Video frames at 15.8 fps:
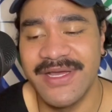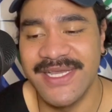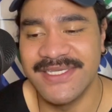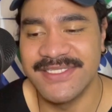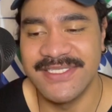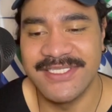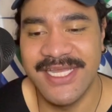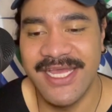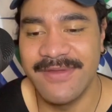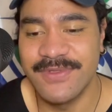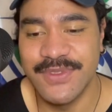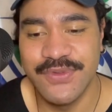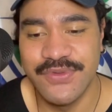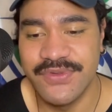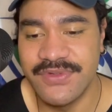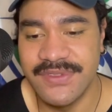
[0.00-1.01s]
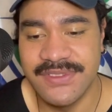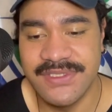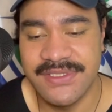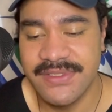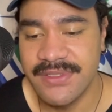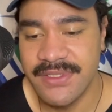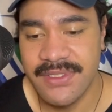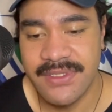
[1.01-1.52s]
gets the same too. Because
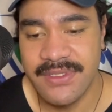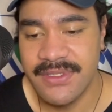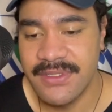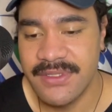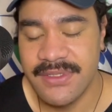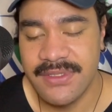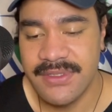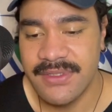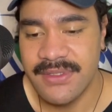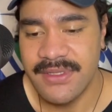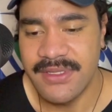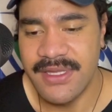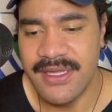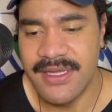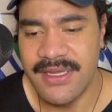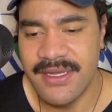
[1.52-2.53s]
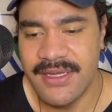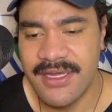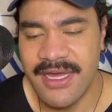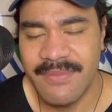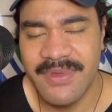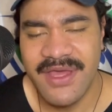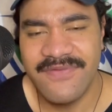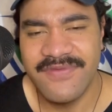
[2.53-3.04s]
yeah,
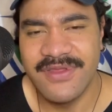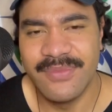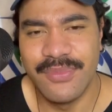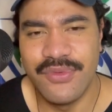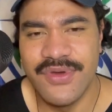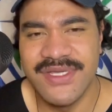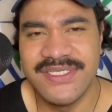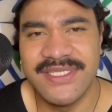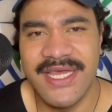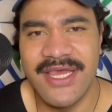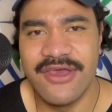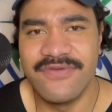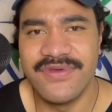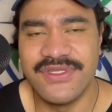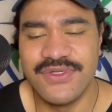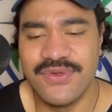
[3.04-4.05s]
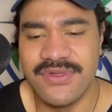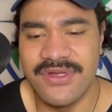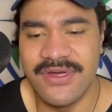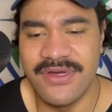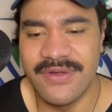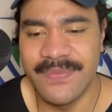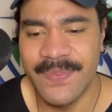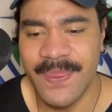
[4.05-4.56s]
can't be having the boys stay over too long.